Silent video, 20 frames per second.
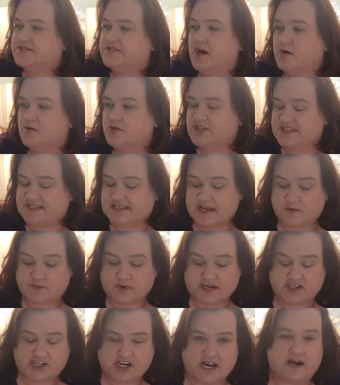so she said
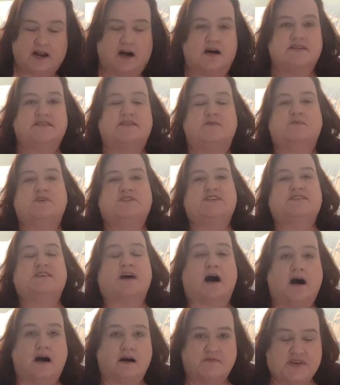Richie and Austen, which is
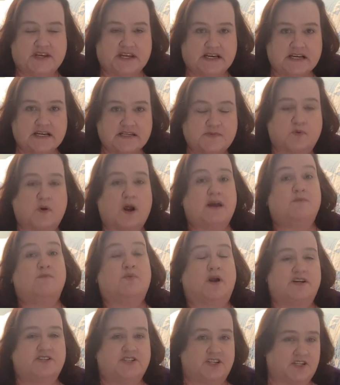obvious. Pride and
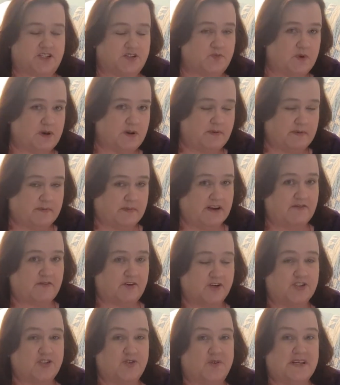Prejudice would have been my
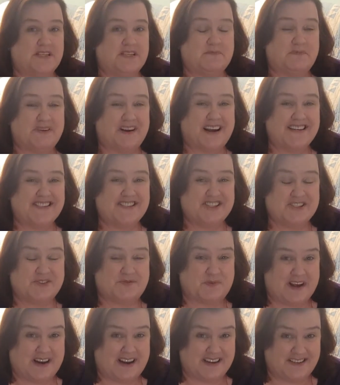first choice, but I
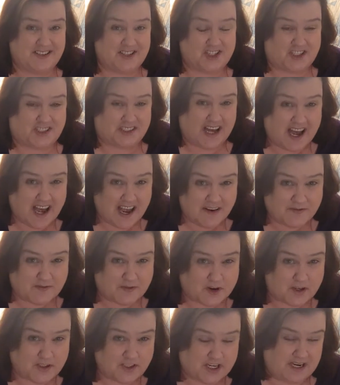just read it in July
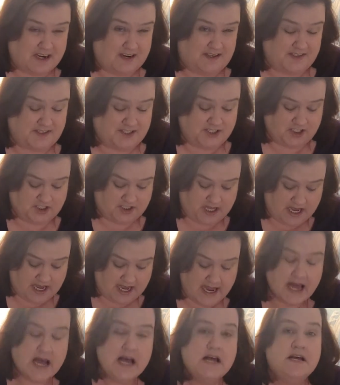for Jane Austen
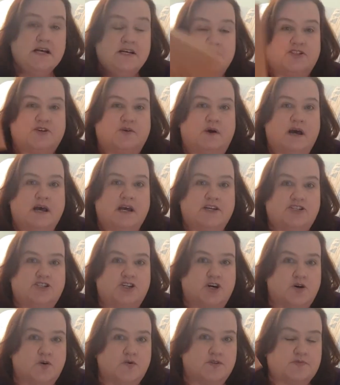July. So I
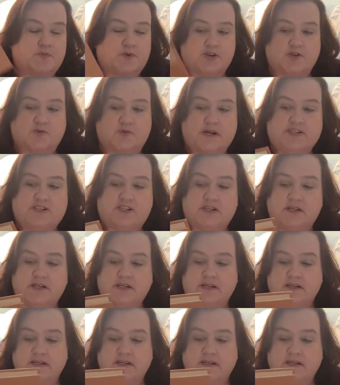chose Persuasion.